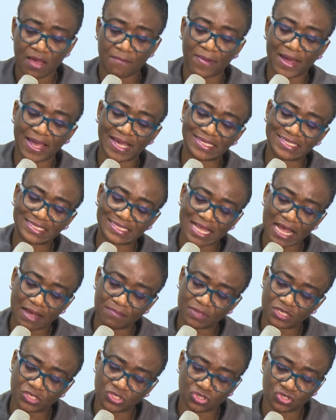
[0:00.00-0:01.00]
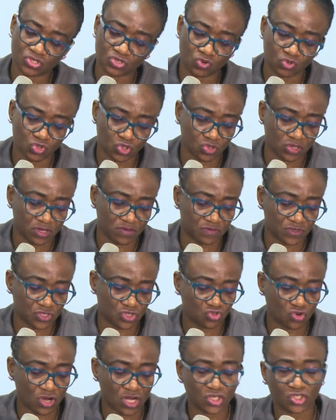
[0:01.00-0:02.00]
by establishing social
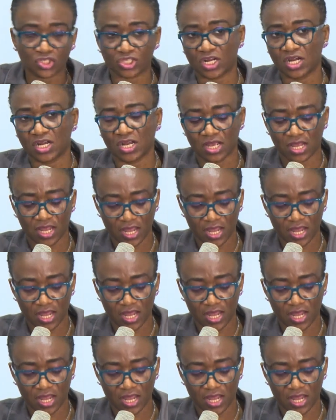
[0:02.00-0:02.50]
infrastructure